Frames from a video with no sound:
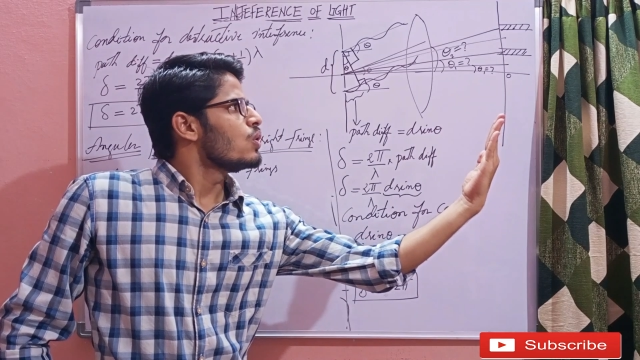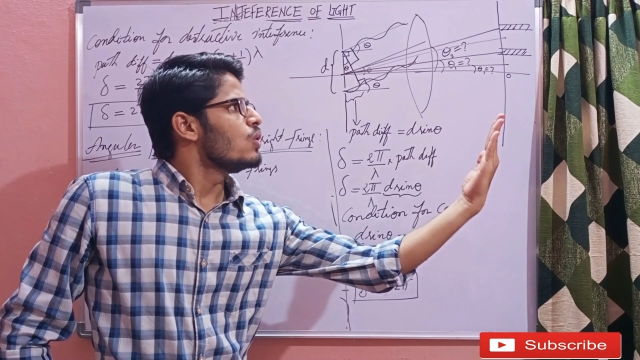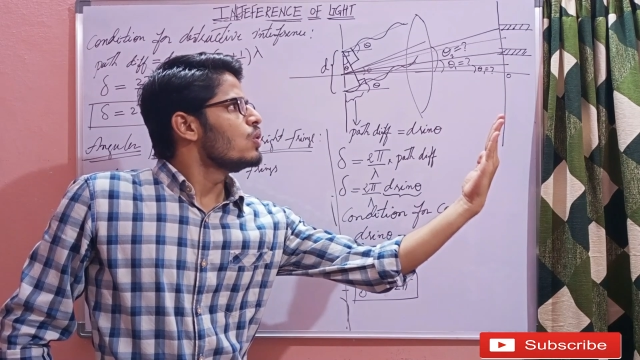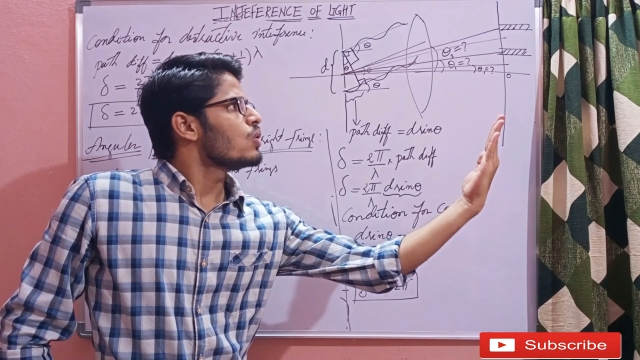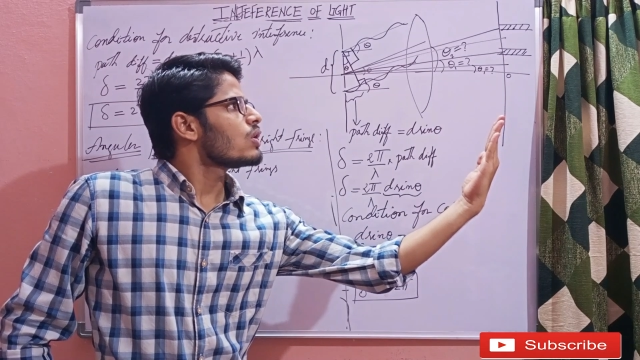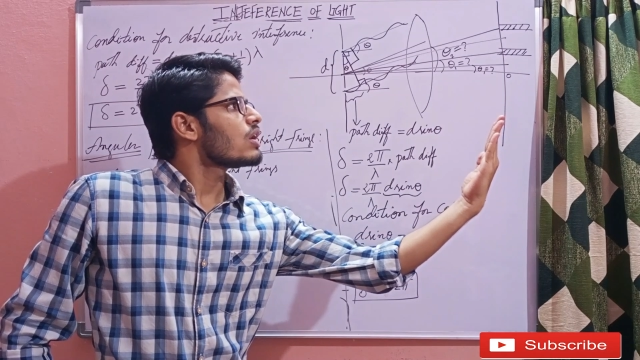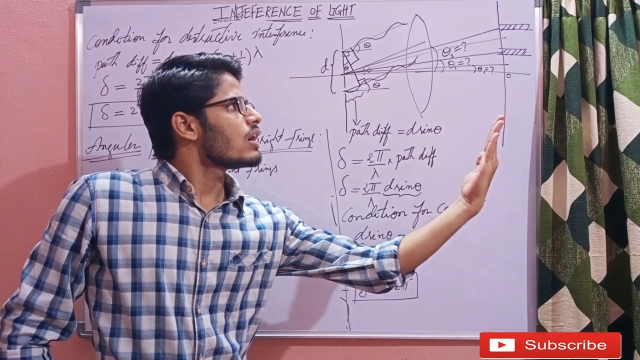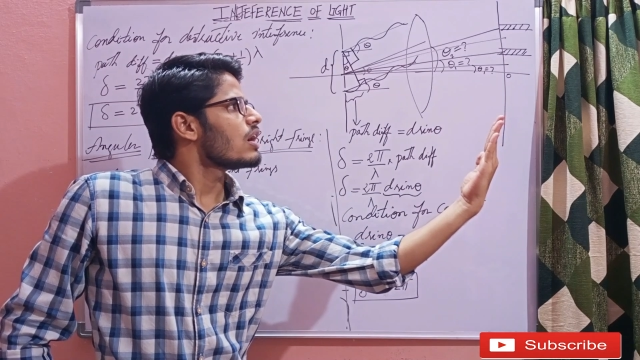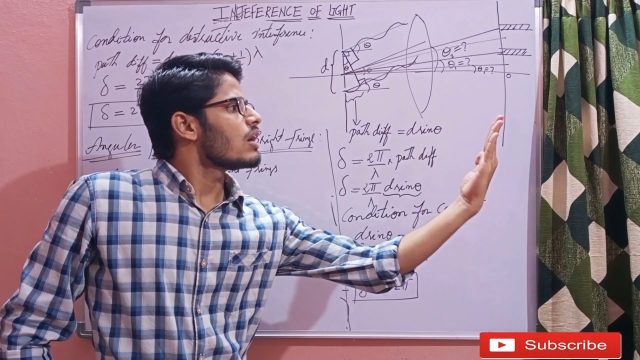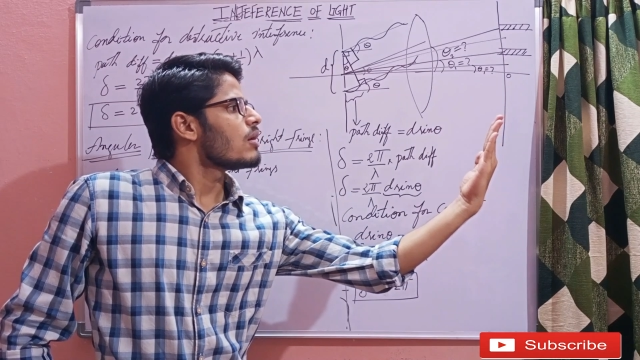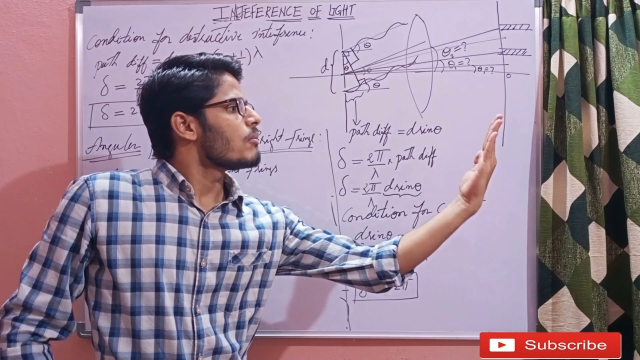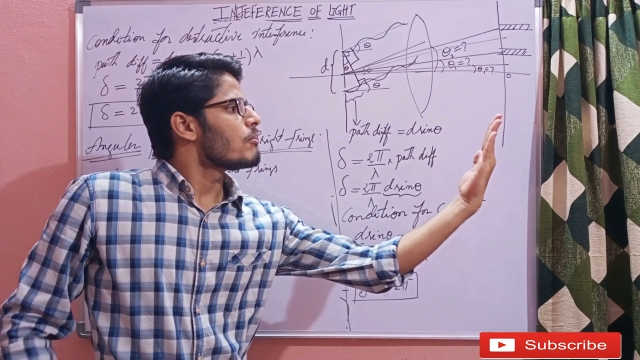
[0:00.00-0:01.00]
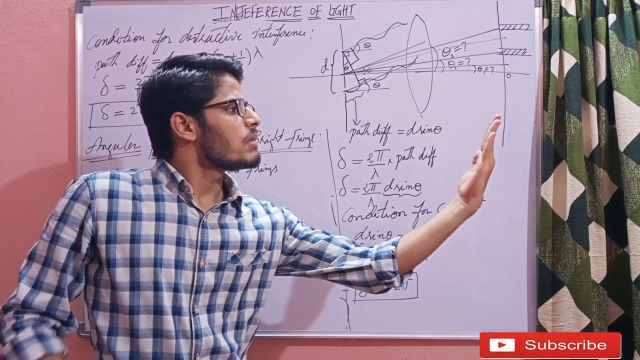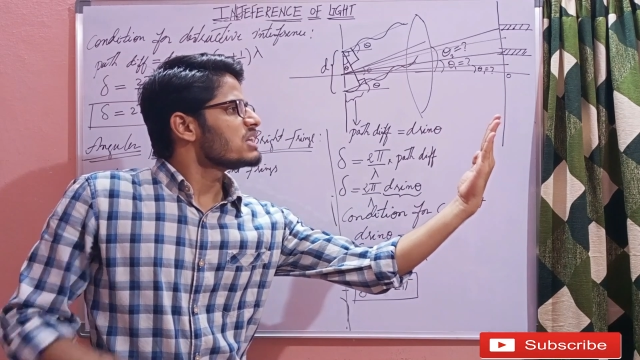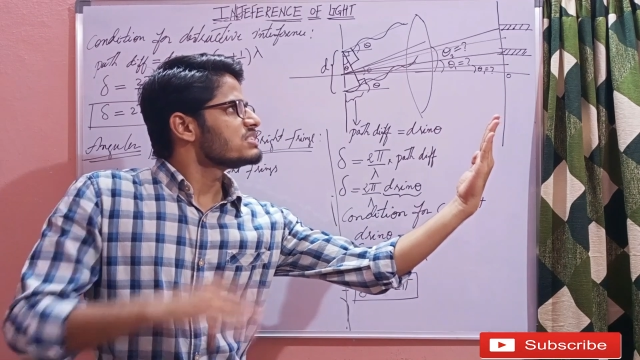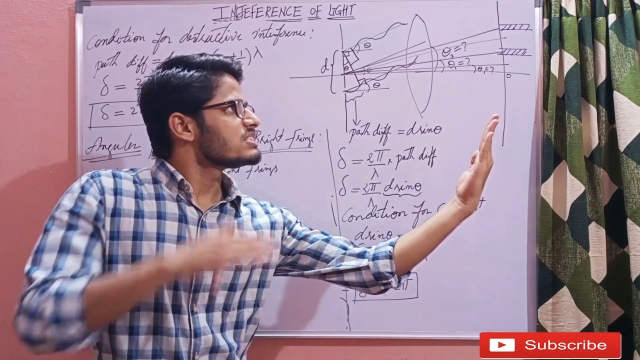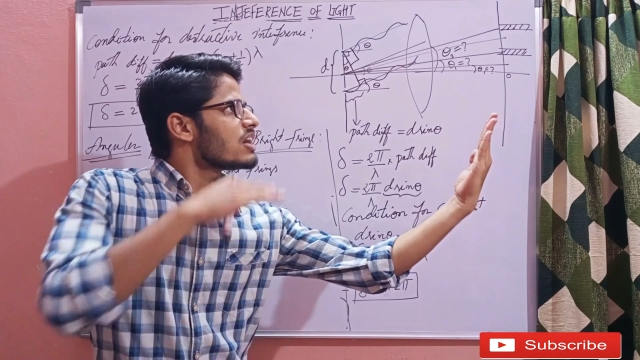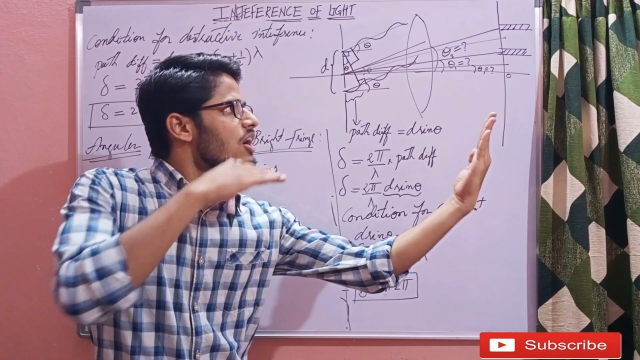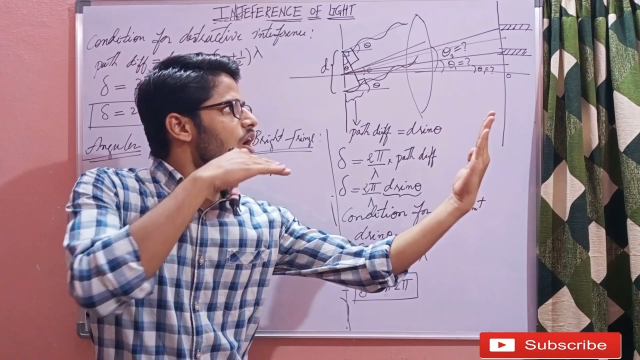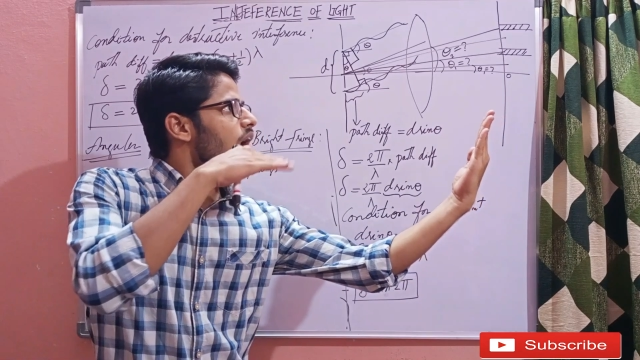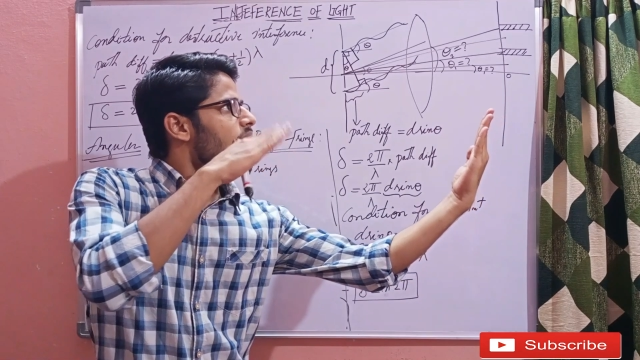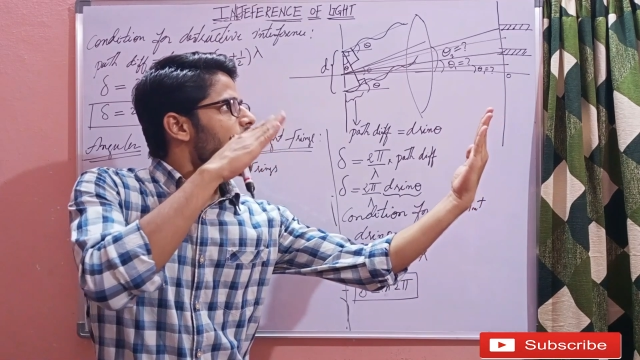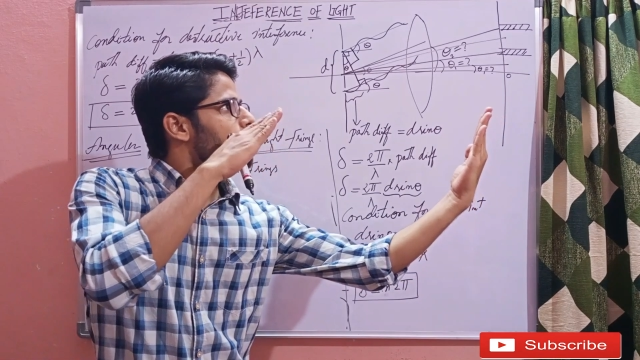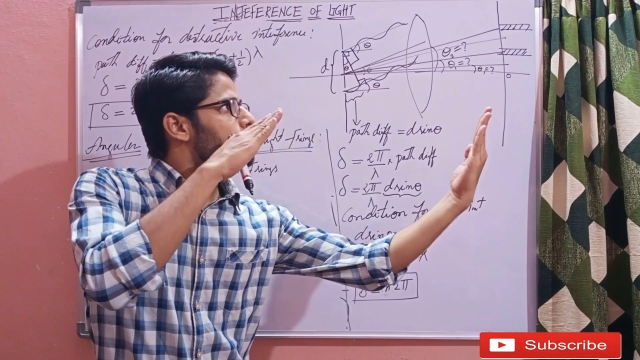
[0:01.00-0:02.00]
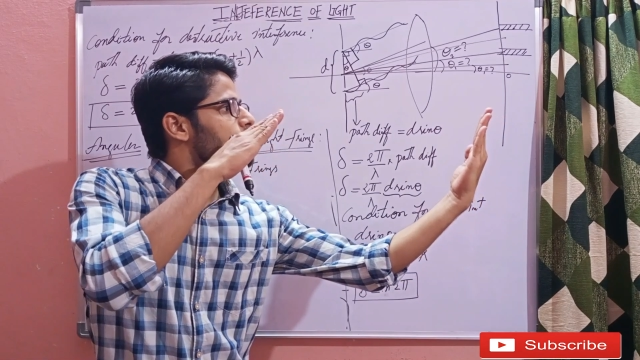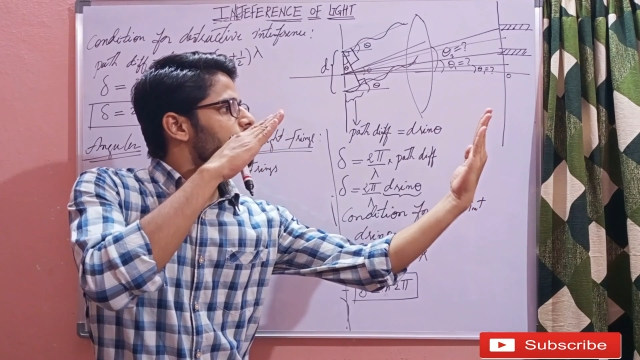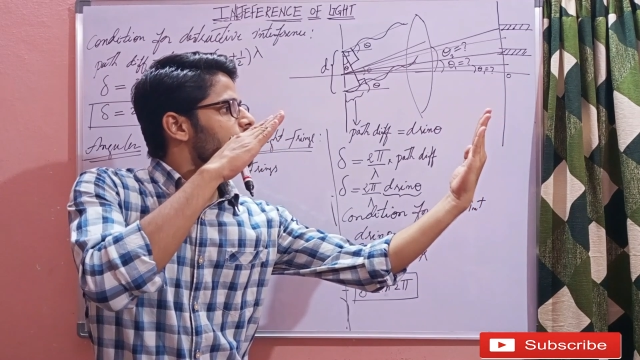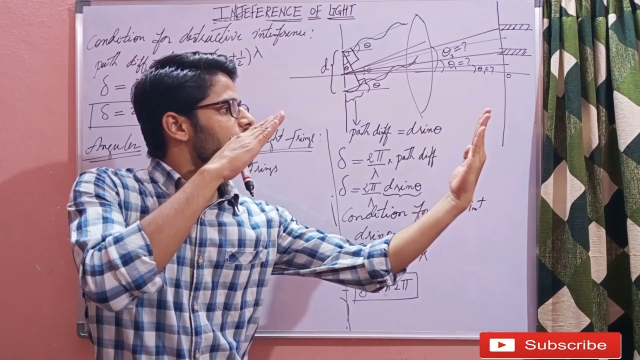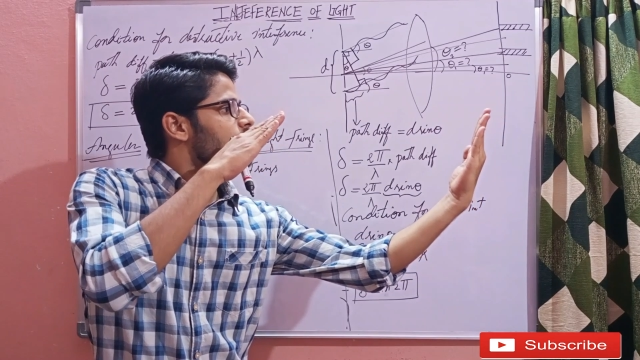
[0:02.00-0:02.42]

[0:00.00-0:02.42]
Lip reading: look much up.